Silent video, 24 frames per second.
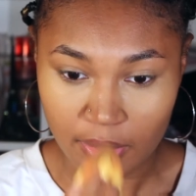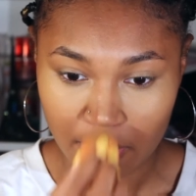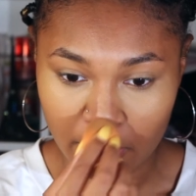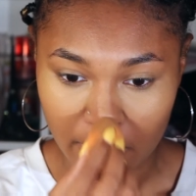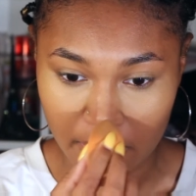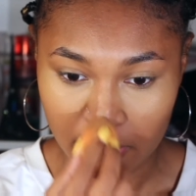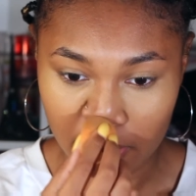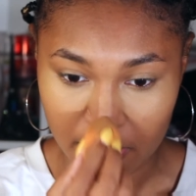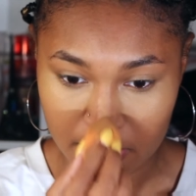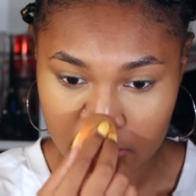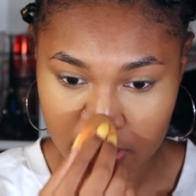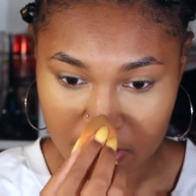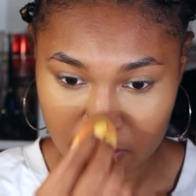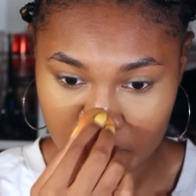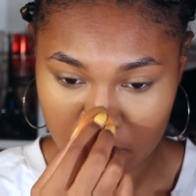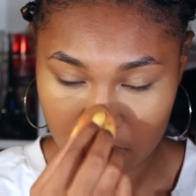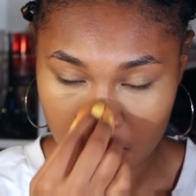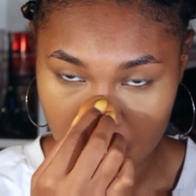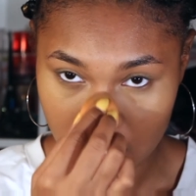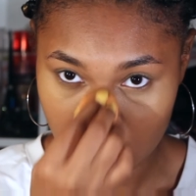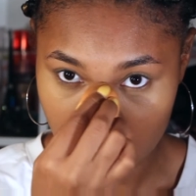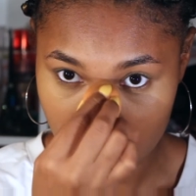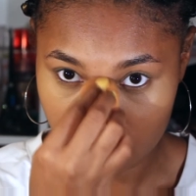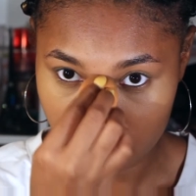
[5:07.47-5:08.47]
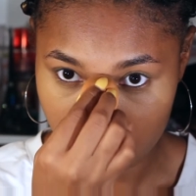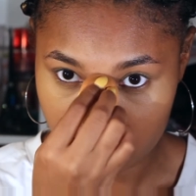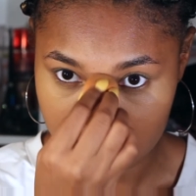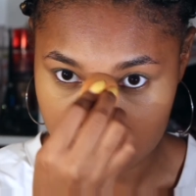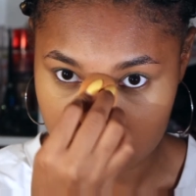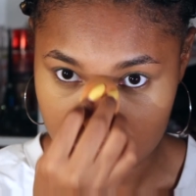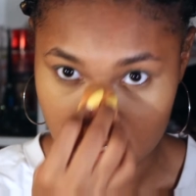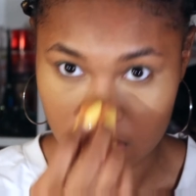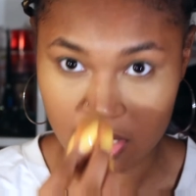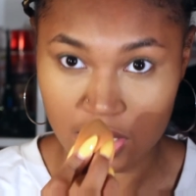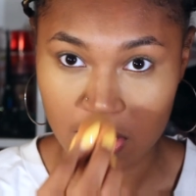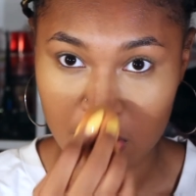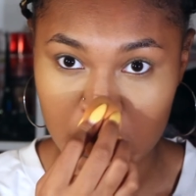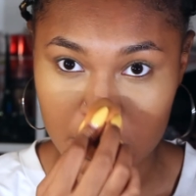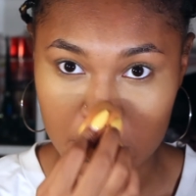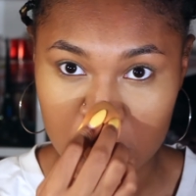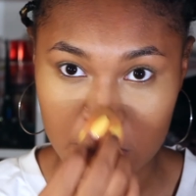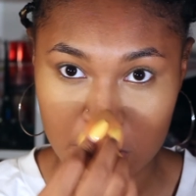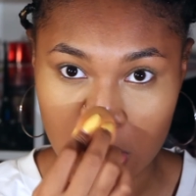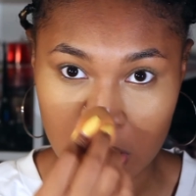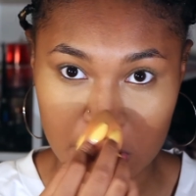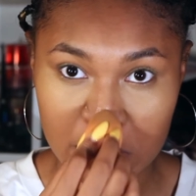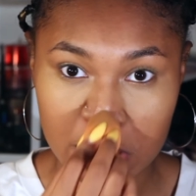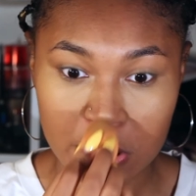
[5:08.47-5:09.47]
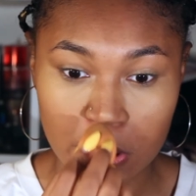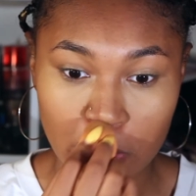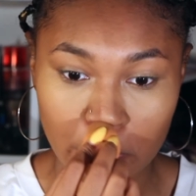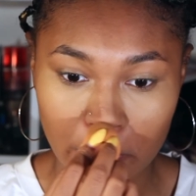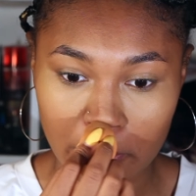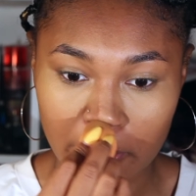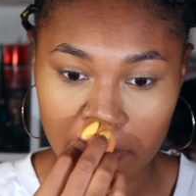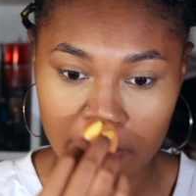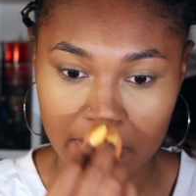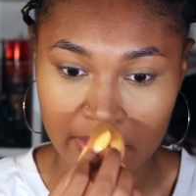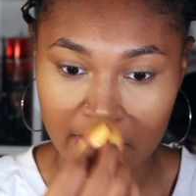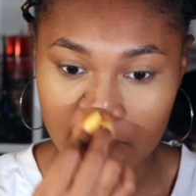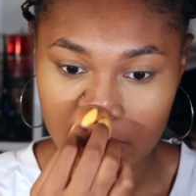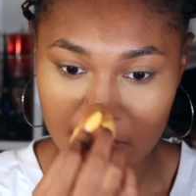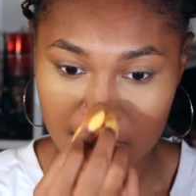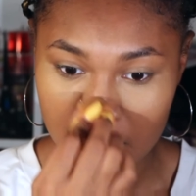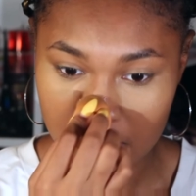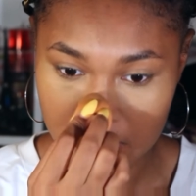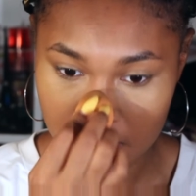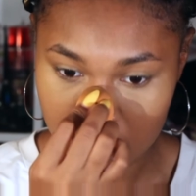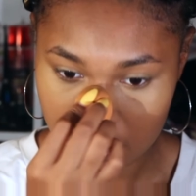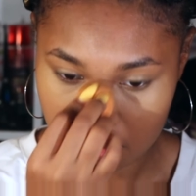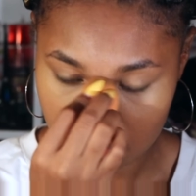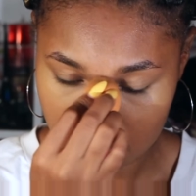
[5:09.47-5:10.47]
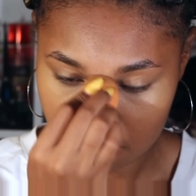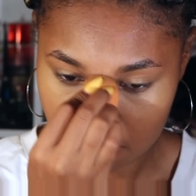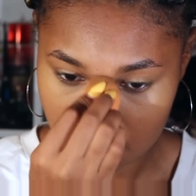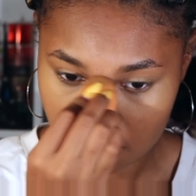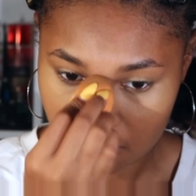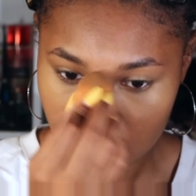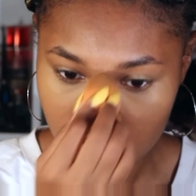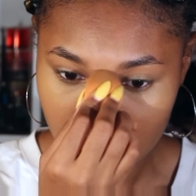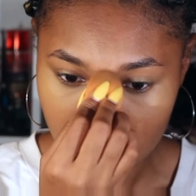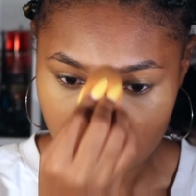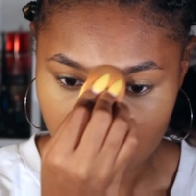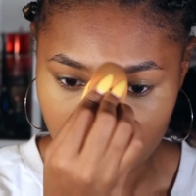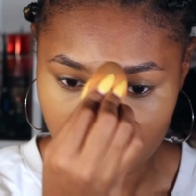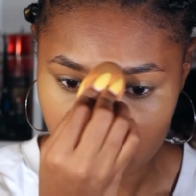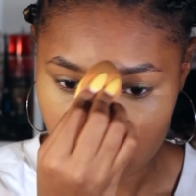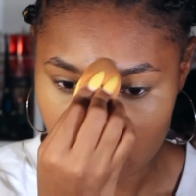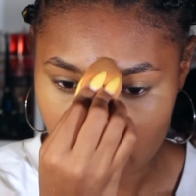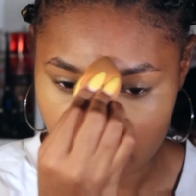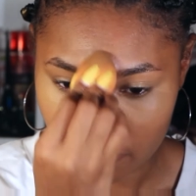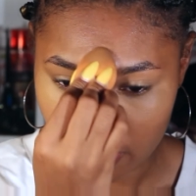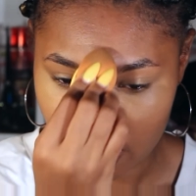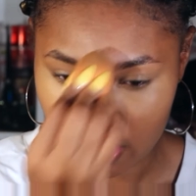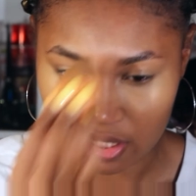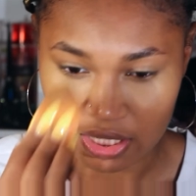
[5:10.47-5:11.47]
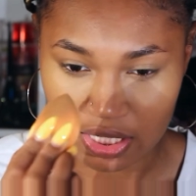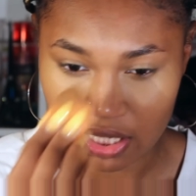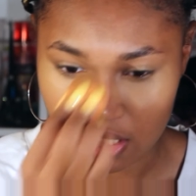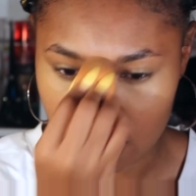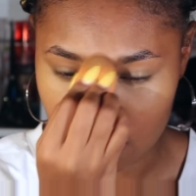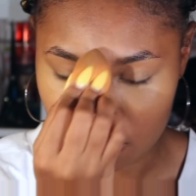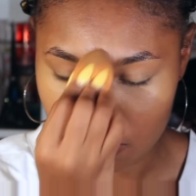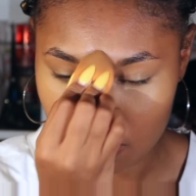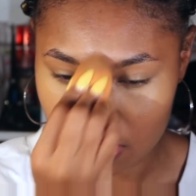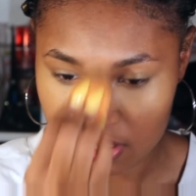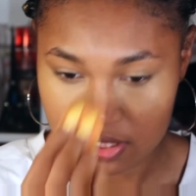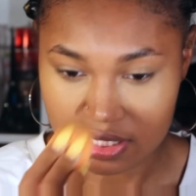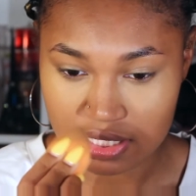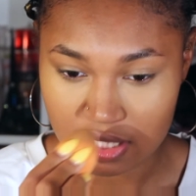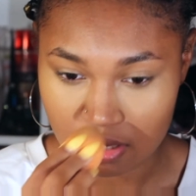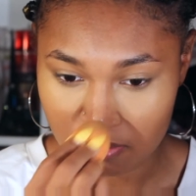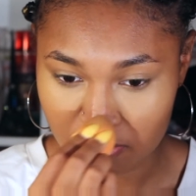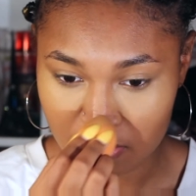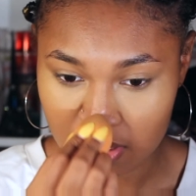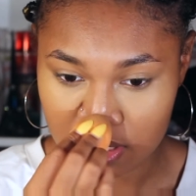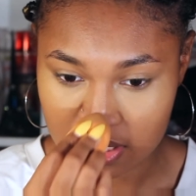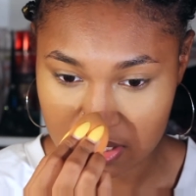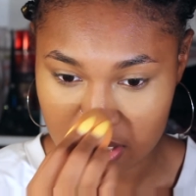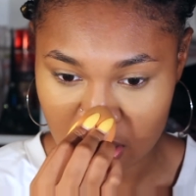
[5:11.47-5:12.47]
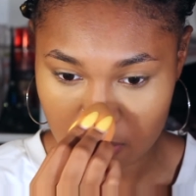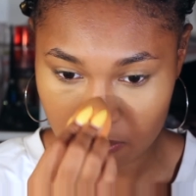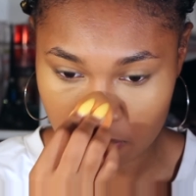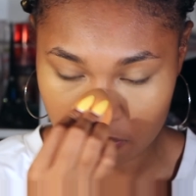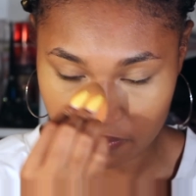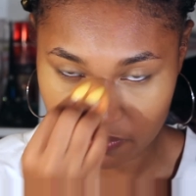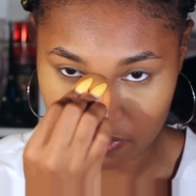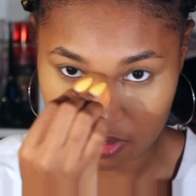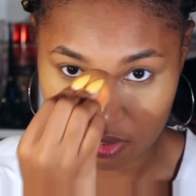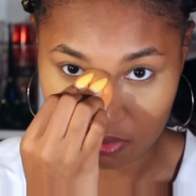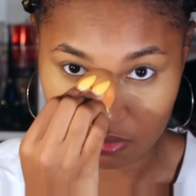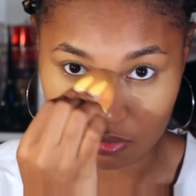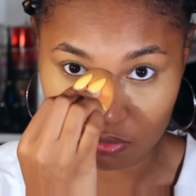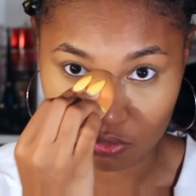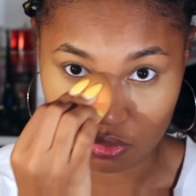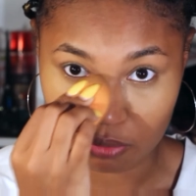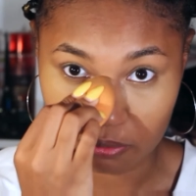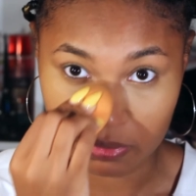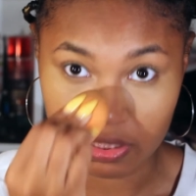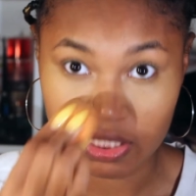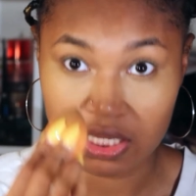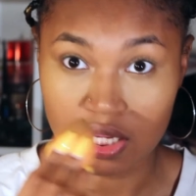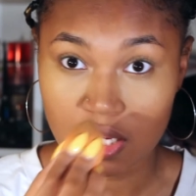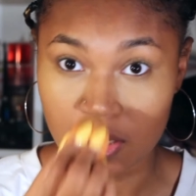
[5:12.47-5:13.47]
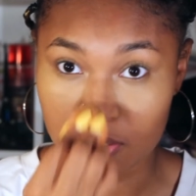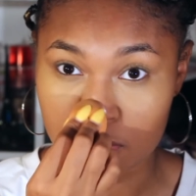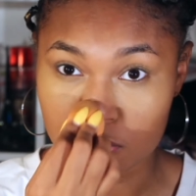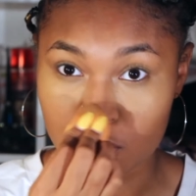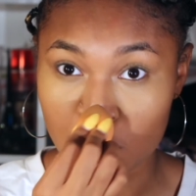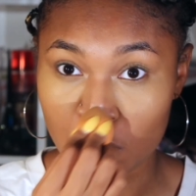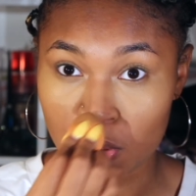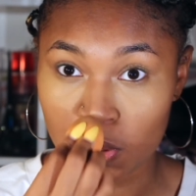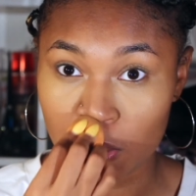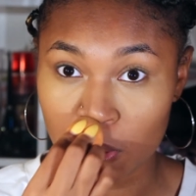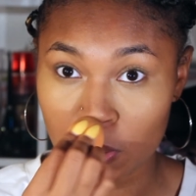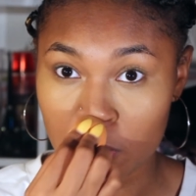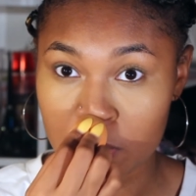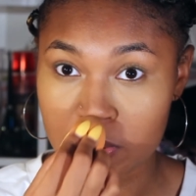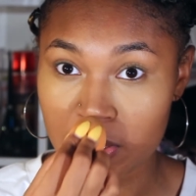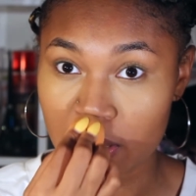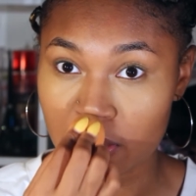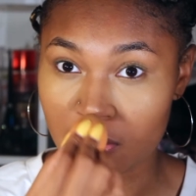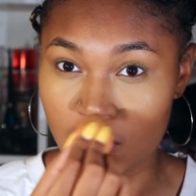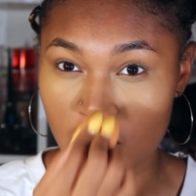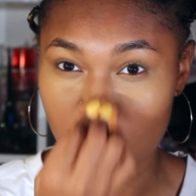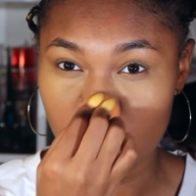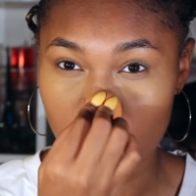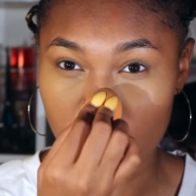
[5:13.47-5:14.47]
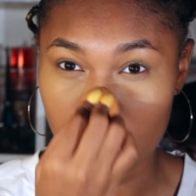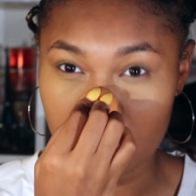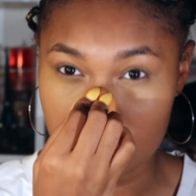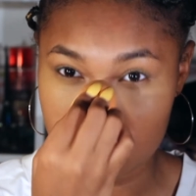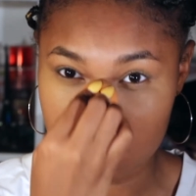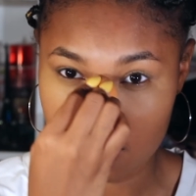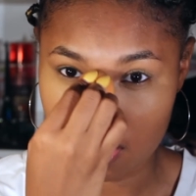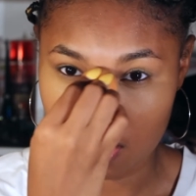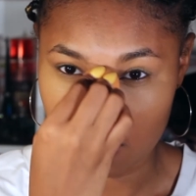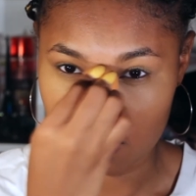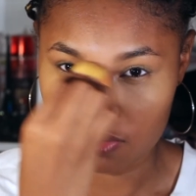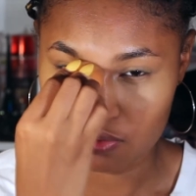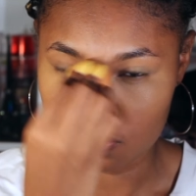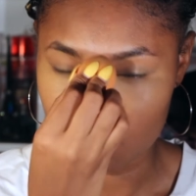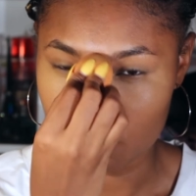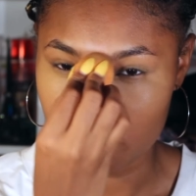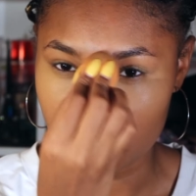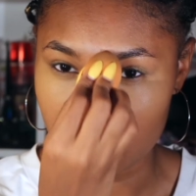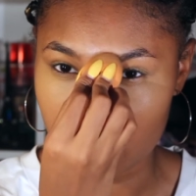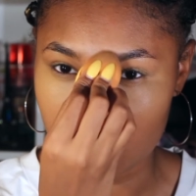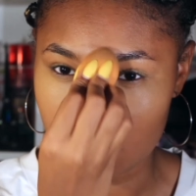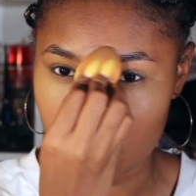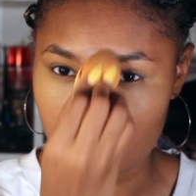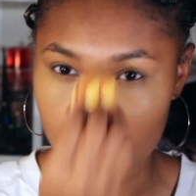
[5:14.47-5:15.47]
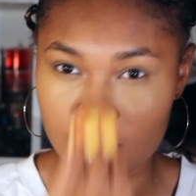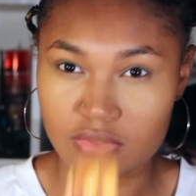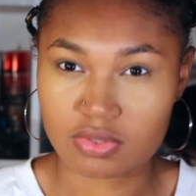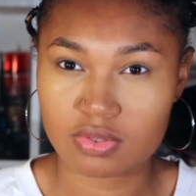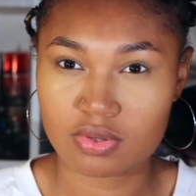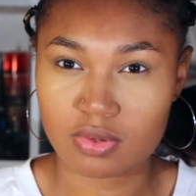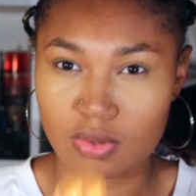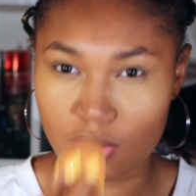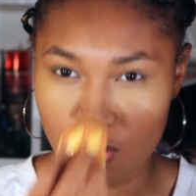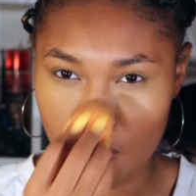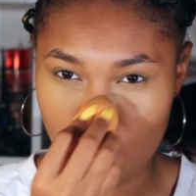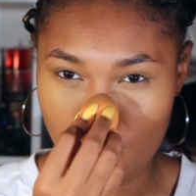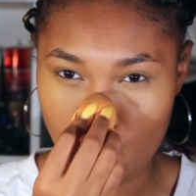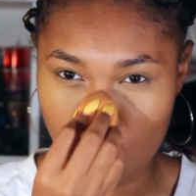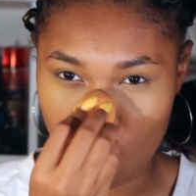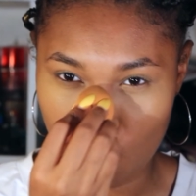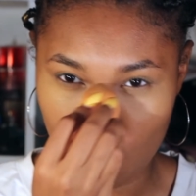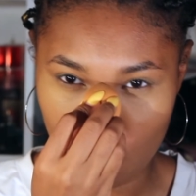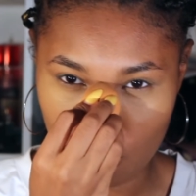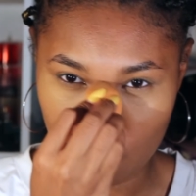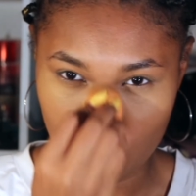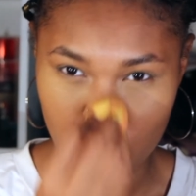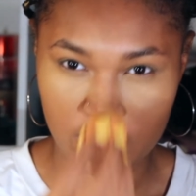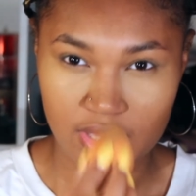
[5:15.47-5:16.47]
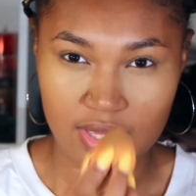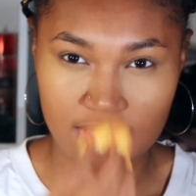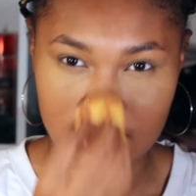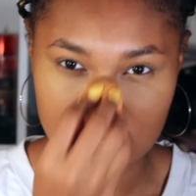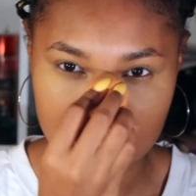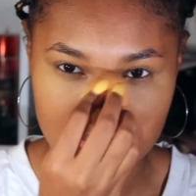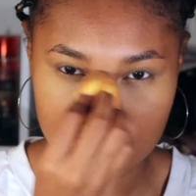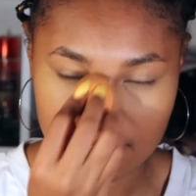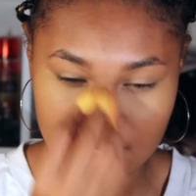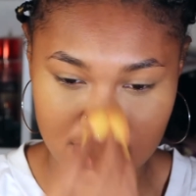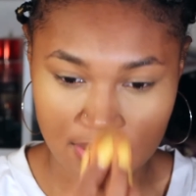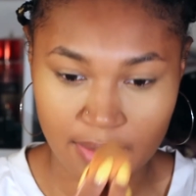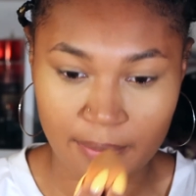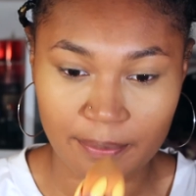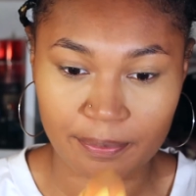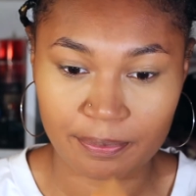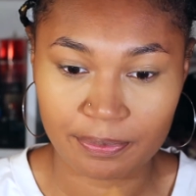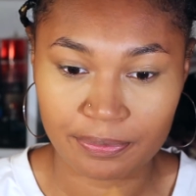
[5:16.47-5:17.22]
And it's okay if it's like not super thin or whatever. And again, you can skip this step if you don't normally contour your nose. I always contour my nose. Always.